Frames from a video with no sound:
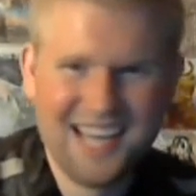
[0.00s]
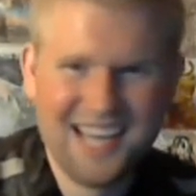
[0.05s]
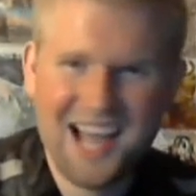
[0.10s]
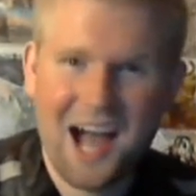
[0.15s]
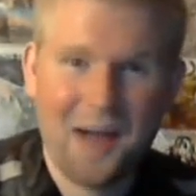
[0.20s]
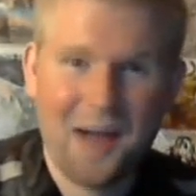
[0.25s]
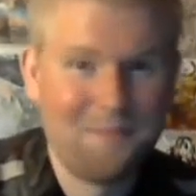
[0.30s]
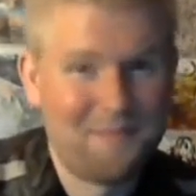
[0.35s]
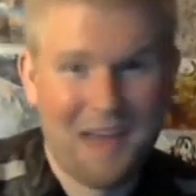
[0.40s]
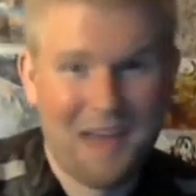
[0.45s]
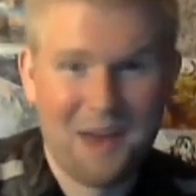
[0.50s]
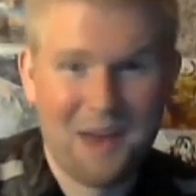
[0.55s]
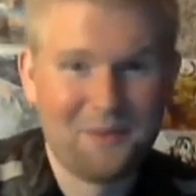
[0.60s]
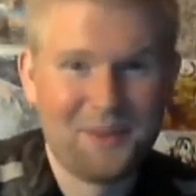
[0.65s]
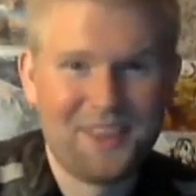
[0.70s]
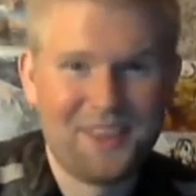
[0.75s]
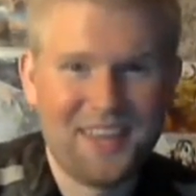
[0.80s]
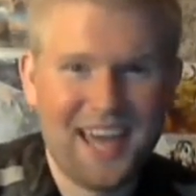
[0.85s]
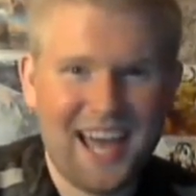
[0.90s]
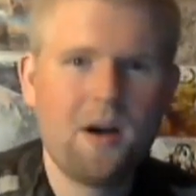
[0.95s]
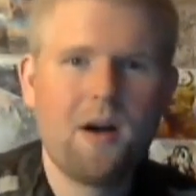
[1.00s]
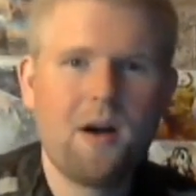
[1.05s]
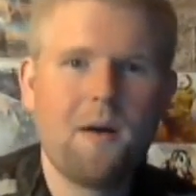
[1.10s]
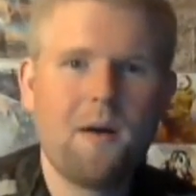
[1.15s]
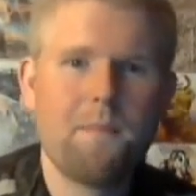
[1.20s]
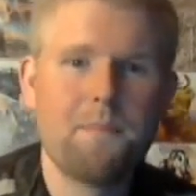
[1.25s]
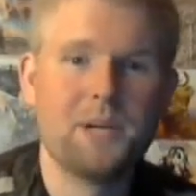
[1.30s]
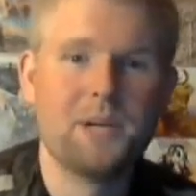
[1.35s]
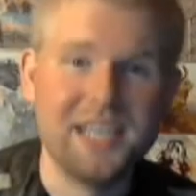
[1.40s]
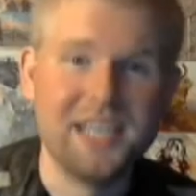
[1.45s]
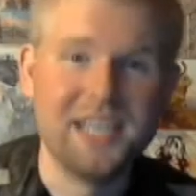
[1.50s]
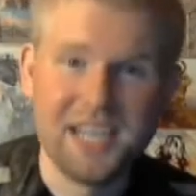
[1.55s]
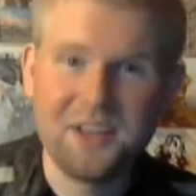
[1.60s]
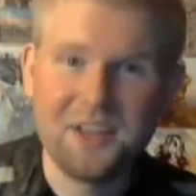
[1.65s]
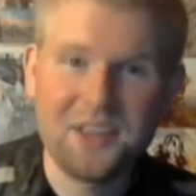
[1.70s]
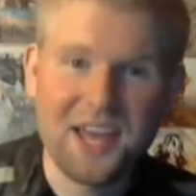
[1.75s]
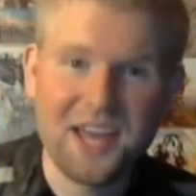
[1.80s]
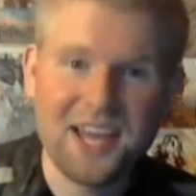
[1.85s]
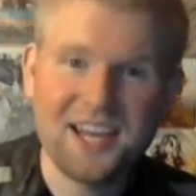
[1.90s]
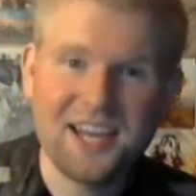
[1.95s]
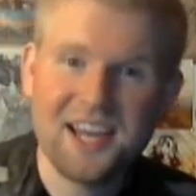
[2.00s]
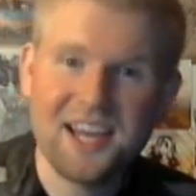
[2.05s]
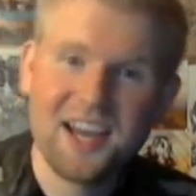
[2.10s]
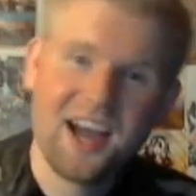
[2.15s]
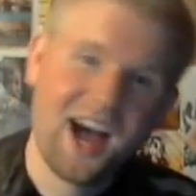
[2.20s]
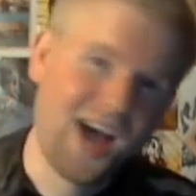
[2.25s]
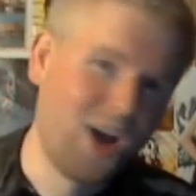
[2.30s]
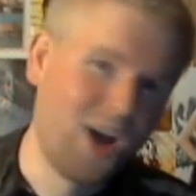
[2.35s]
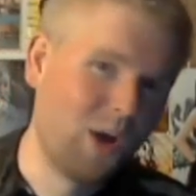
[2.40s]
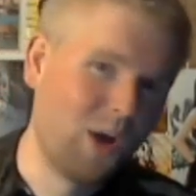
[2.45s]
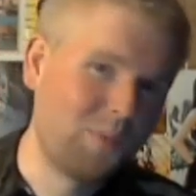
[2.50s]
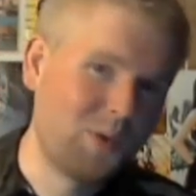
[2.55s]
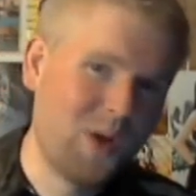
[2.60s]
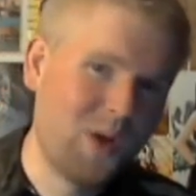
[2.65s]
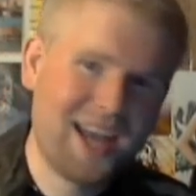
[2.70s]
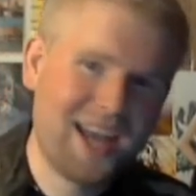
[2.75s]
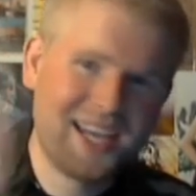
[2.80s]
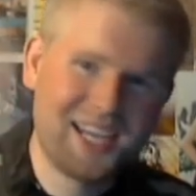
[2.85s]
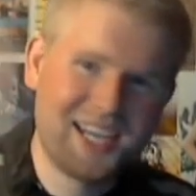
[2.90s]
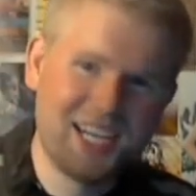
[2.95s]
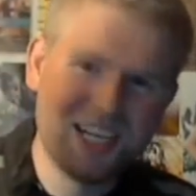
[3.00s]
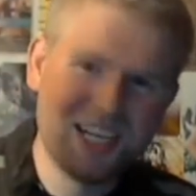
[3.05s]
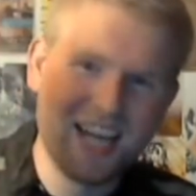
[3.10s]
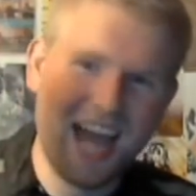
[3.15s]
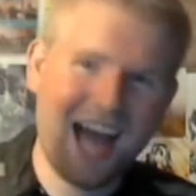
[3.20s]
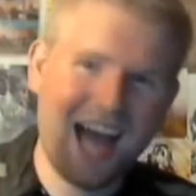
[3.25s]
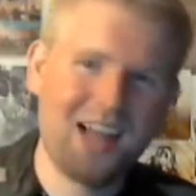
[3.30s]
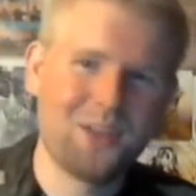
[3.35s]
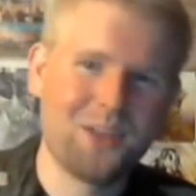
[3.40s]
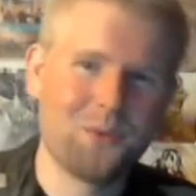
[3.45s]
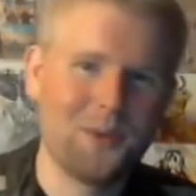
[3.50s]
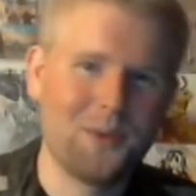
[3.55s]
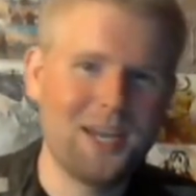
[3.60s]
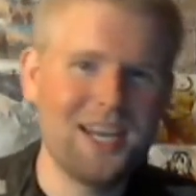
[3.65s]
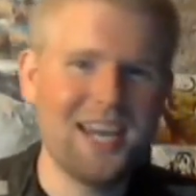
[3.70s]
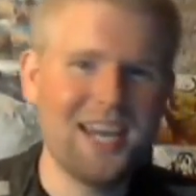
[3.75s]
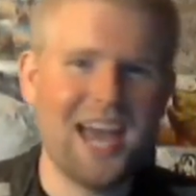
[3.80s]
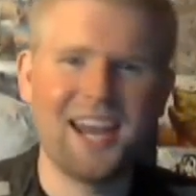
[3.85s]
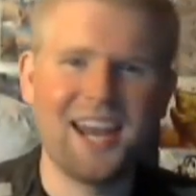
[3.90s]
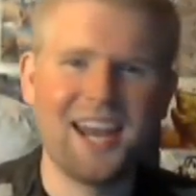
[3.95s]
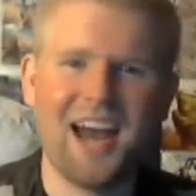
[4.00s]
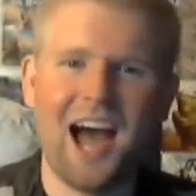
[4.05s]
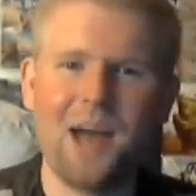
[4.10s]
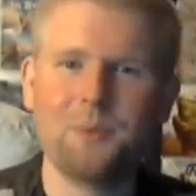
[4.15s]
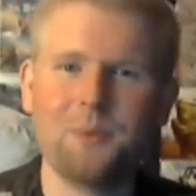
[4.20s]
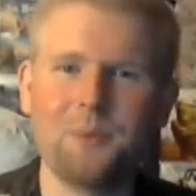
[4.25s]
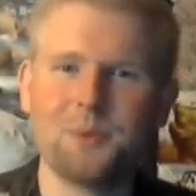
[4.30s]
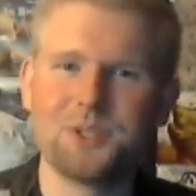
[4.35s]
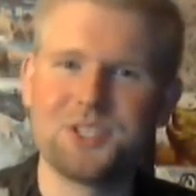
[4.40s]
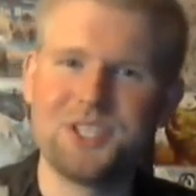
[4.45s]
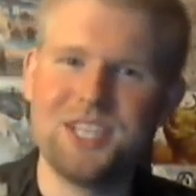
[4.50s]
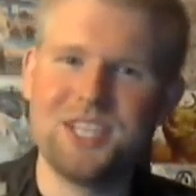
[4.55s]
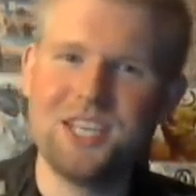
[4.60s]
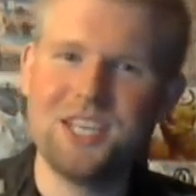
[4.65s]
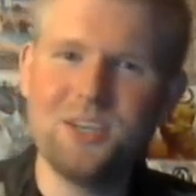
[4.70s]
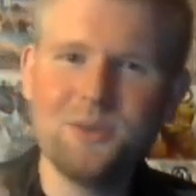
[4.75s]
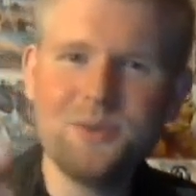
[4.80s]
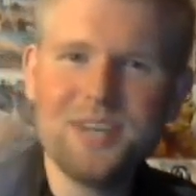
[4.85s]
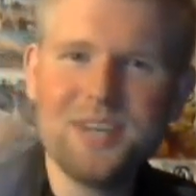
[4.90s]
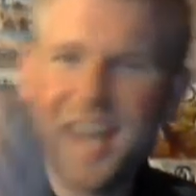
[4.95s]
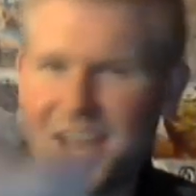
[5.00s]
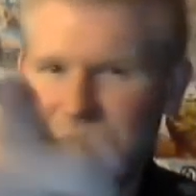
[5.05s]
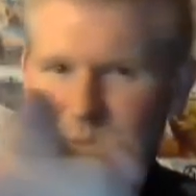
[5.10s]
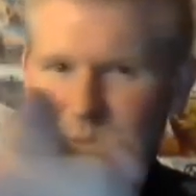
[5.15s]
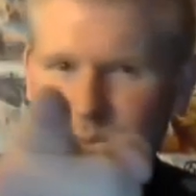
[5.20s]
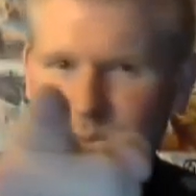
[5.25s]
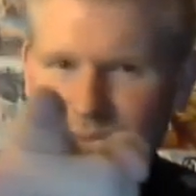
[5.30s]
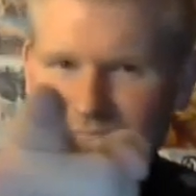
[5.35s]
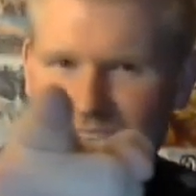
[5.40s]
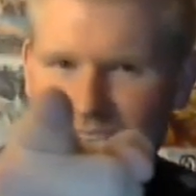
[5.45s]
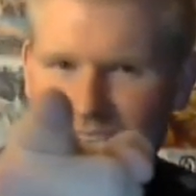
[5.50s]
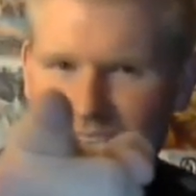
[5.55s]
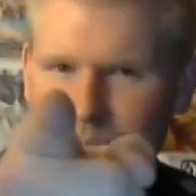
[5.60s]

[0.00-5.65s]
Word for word: I'm down with that. But until then, I hope you had a good Halloween, and I will see you next week, ass